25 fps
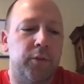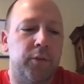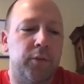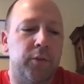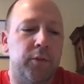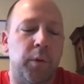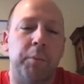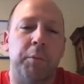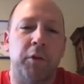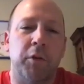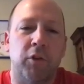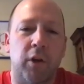
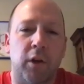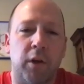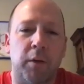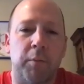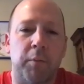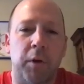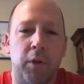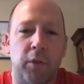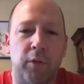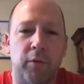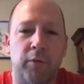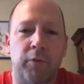when we
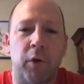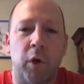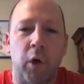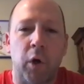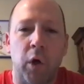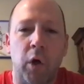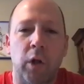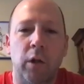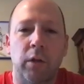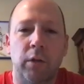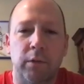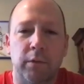talk about the
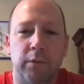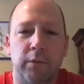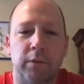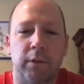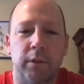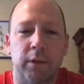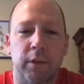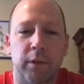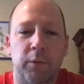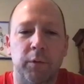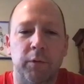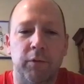fall,
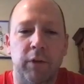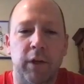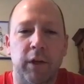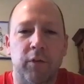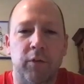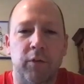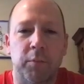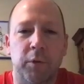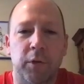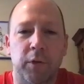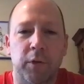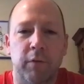we've
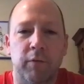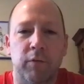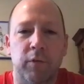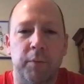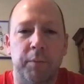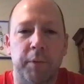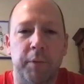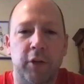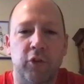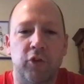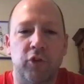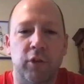got some good
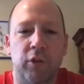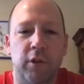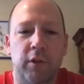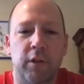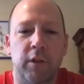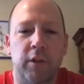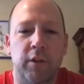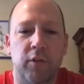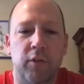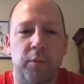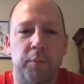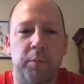information
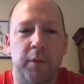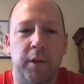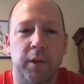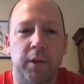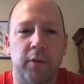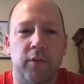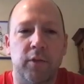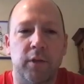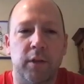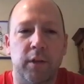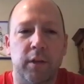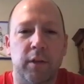and some
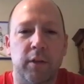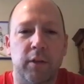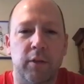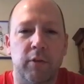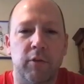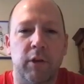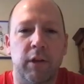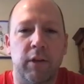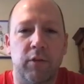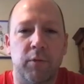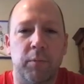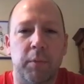things that can
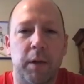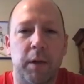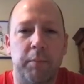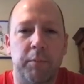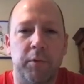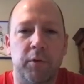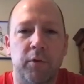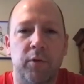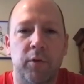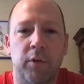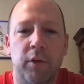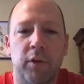create some
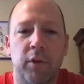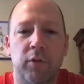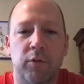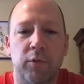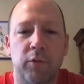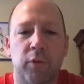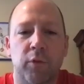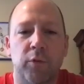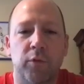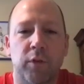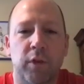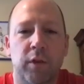opportunities
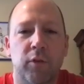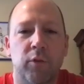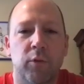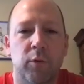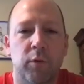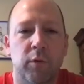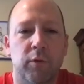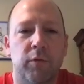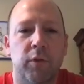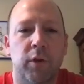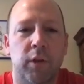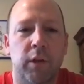for those kids
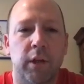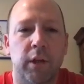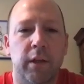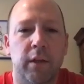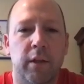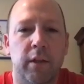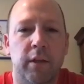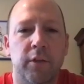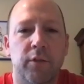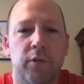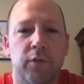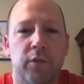who are fall
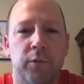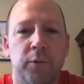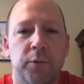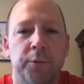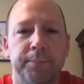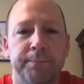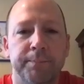athletes too.